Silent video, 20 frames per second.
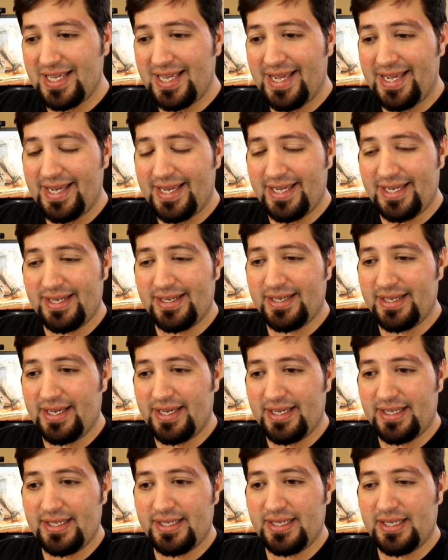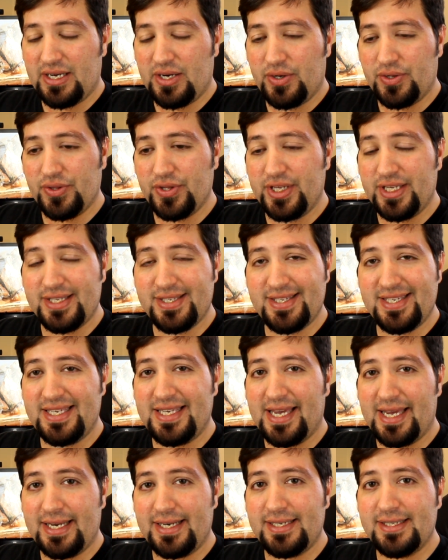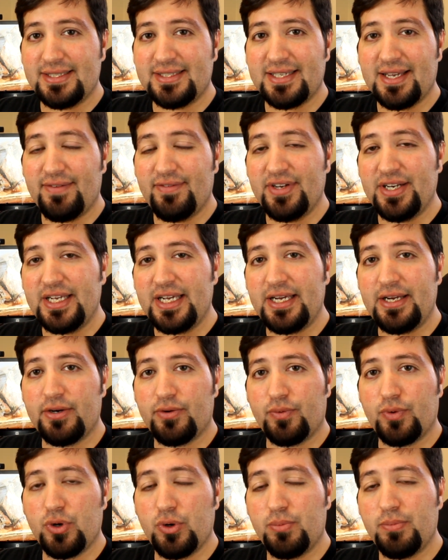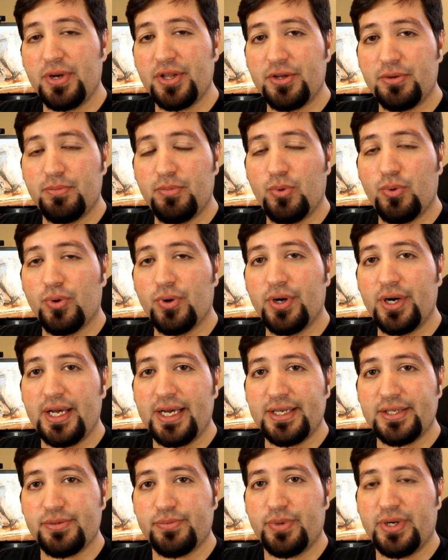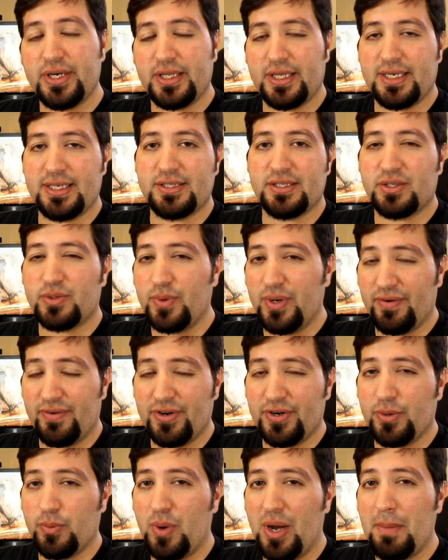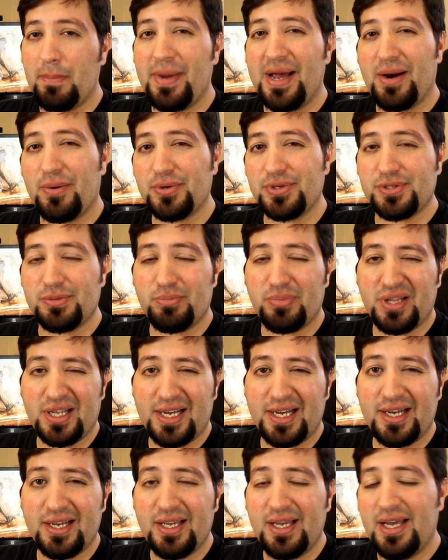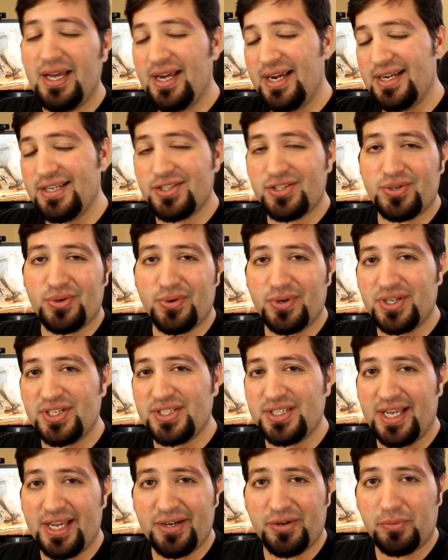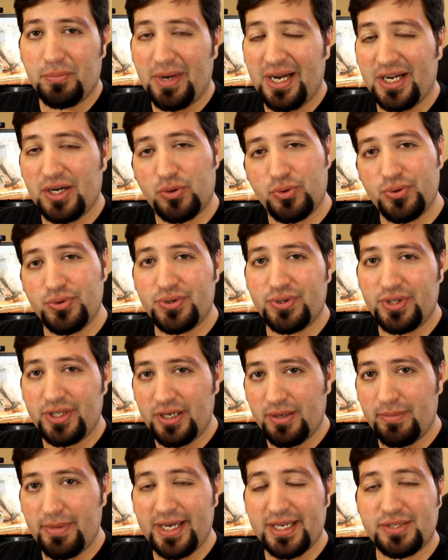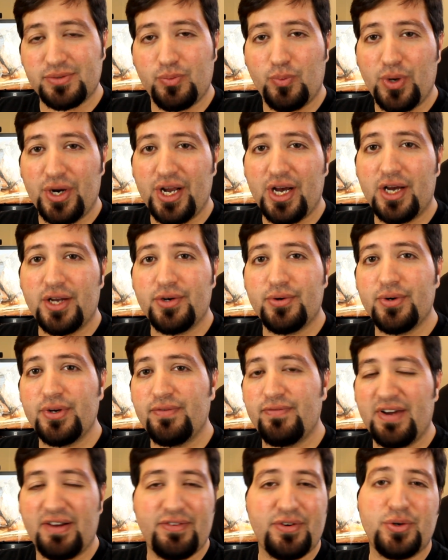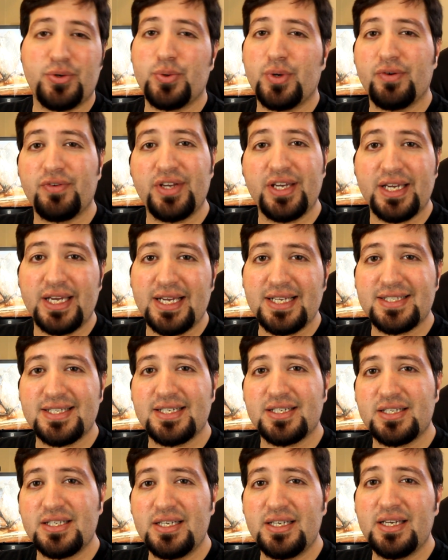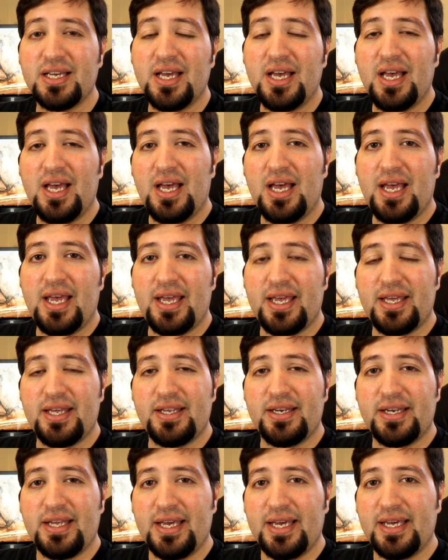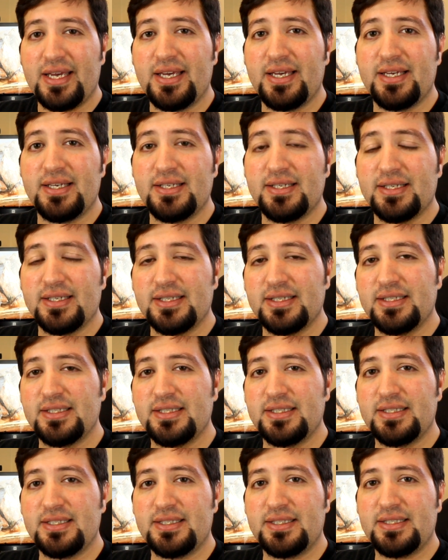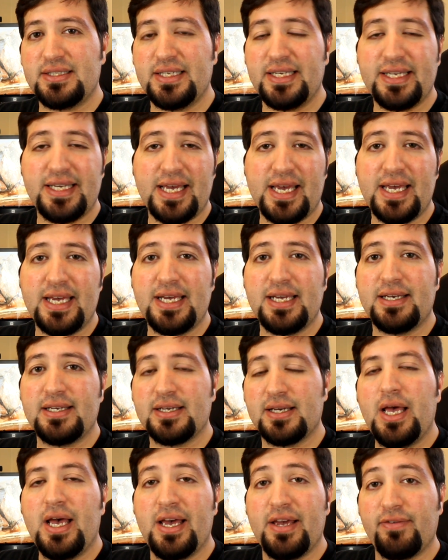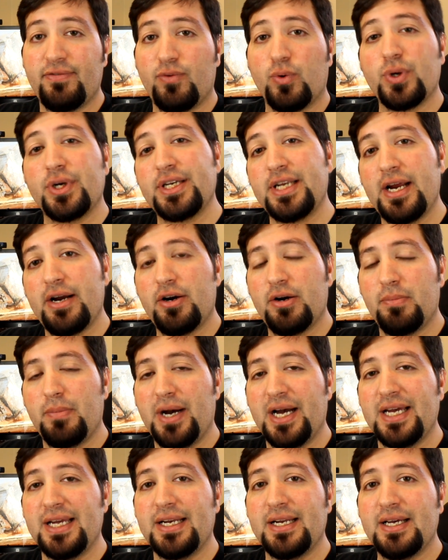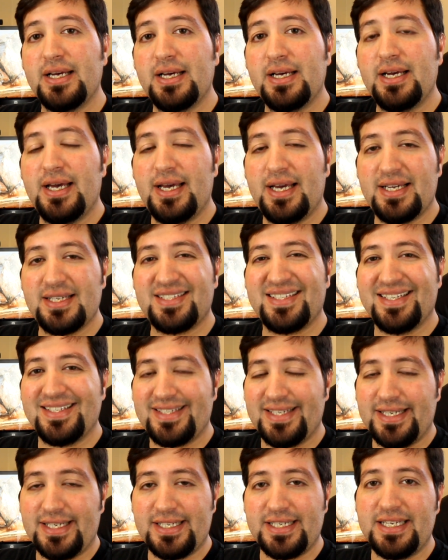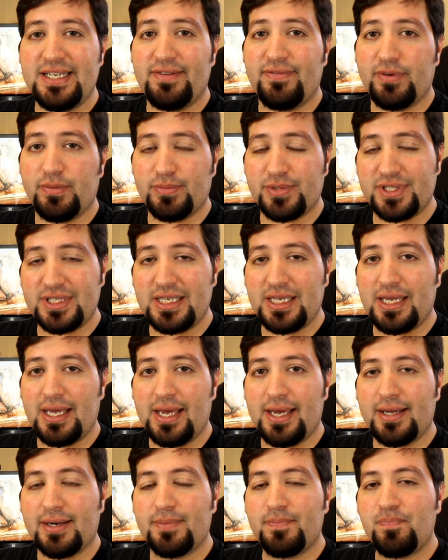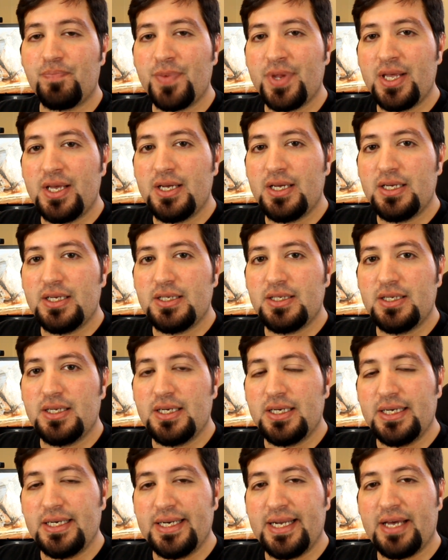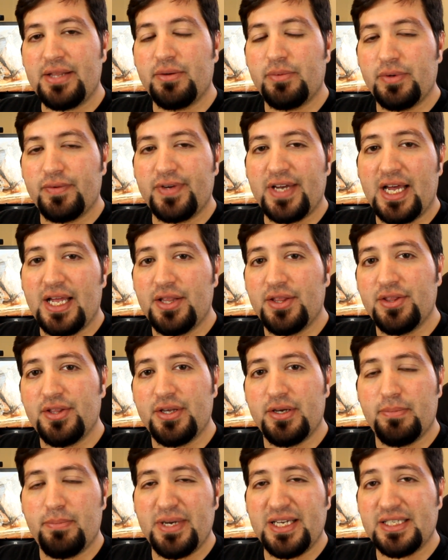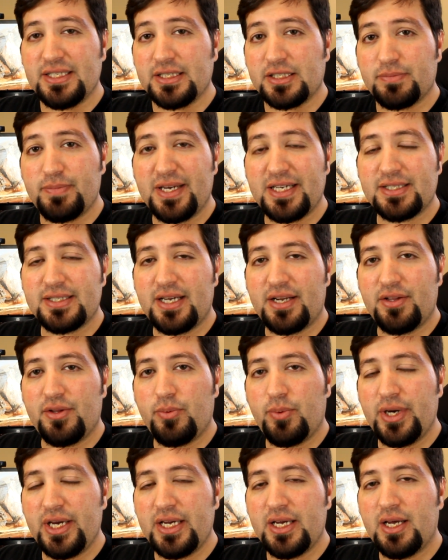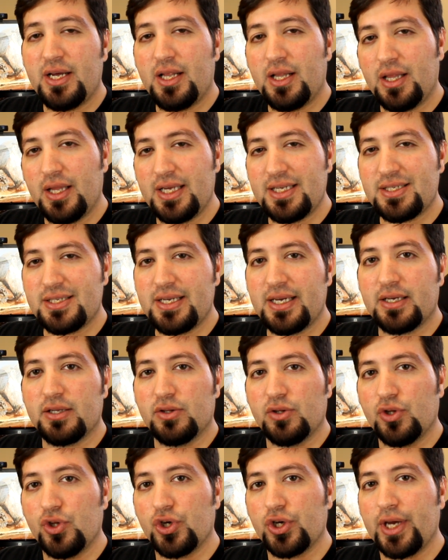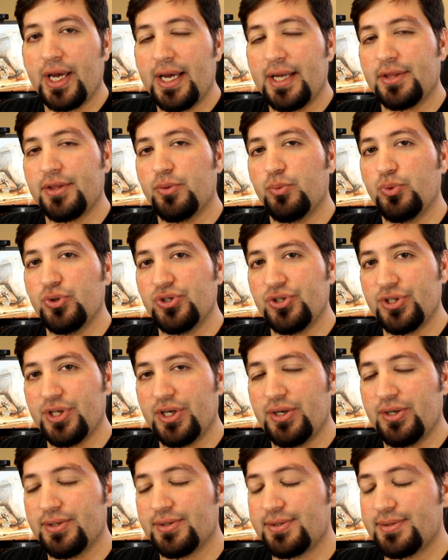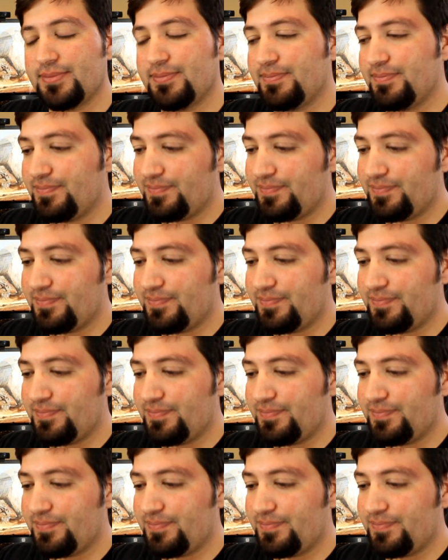and on the Z87 Hero motherboard, as well as a 1200 watt power supply, and storage is handled by a Crucial MX100 512 gig SSD and a Seagate, a 4 terabyte SSHD from Seagate. Now that we've gotten the basic specs out of the way, let's take a look at the results.